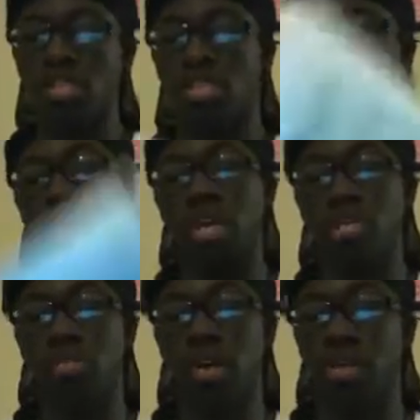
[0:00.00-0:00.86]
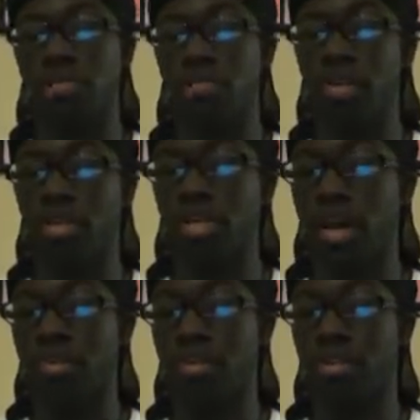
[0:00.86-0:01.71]
So anyway, what else
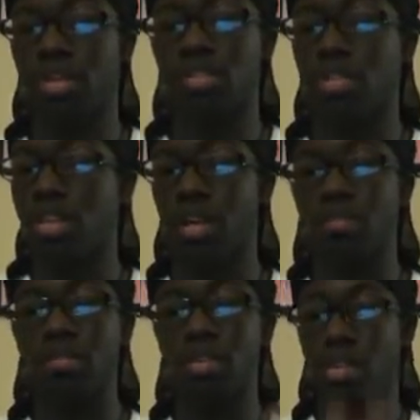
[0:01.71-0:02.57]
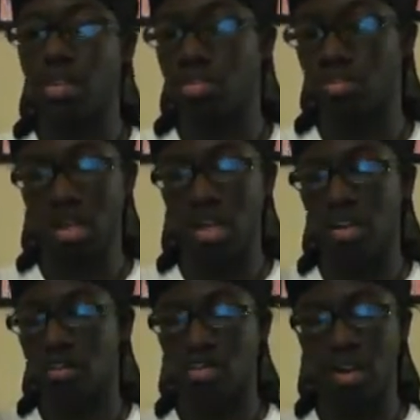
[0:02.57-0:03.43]
happened? Because again, I'm really like
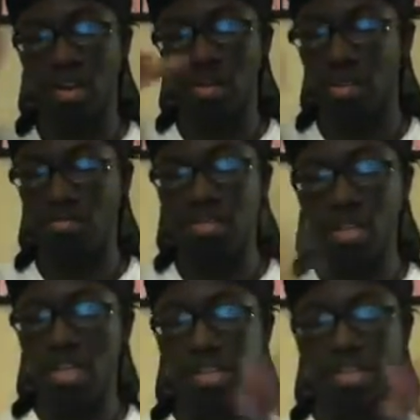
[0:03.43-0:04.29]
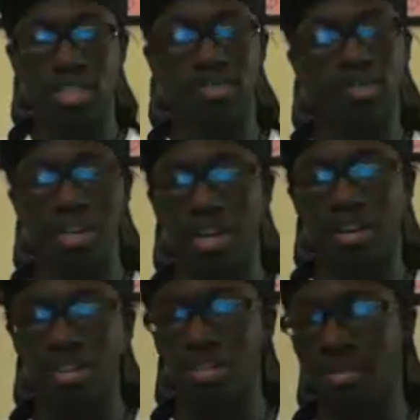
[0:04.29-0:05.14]
trying to skip around a
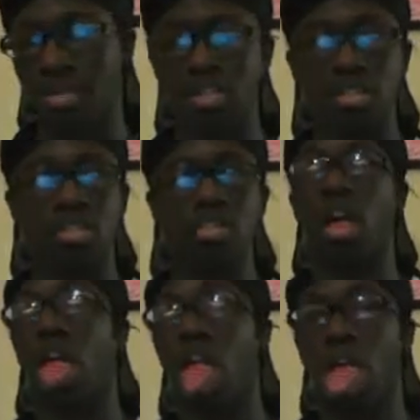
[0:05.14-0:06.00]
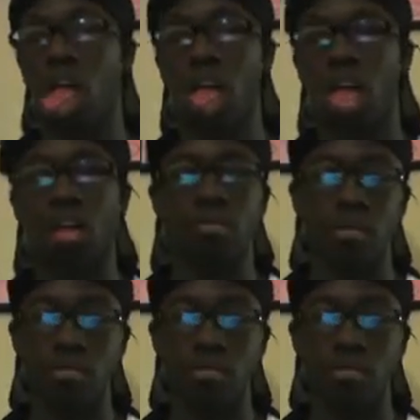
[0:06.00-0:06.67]
little bit because it's just like yeah.